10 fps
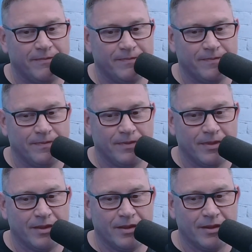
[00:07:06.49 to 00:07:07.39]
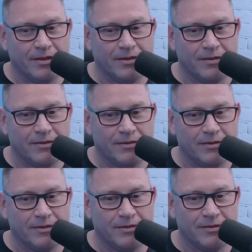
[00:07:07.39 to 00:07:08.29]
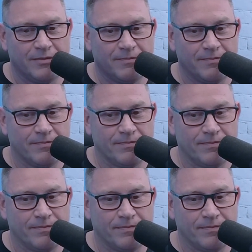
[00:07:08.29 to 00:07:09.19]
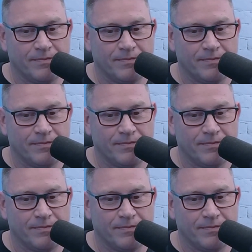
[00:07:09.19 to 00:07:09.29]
(silence)